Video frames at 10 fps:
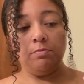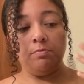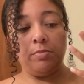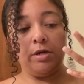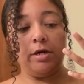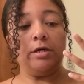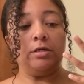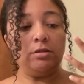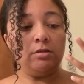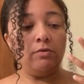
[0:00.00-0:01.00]

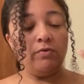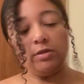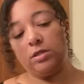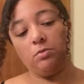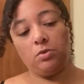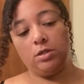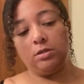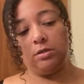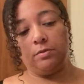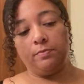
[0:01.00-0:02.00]
because for some
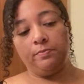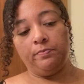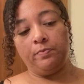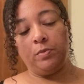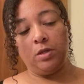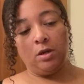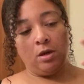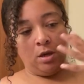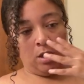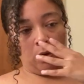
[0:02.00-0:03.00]
reason,
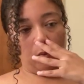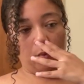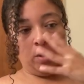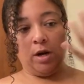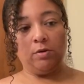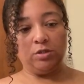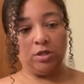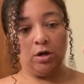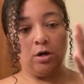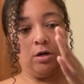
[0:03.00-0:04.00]
when I was
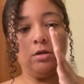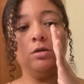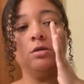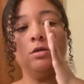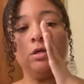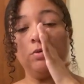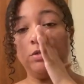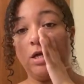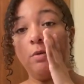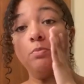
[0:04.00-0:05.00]
younger, it was
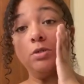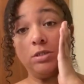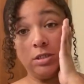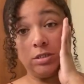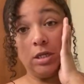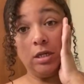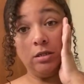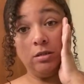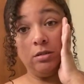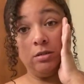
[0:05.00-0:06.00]
like persistent,
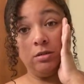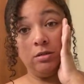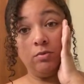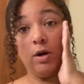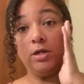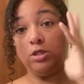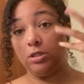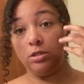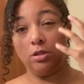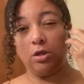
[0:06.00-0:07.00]
right?
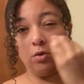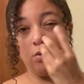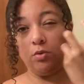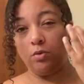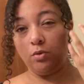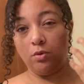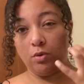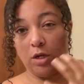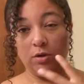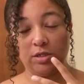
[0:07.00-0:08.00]
Just little
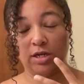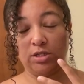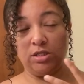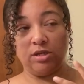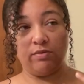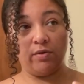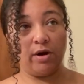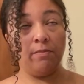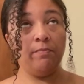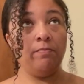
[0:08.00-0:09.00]
irritations
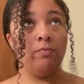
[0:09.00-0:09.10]
everywhere.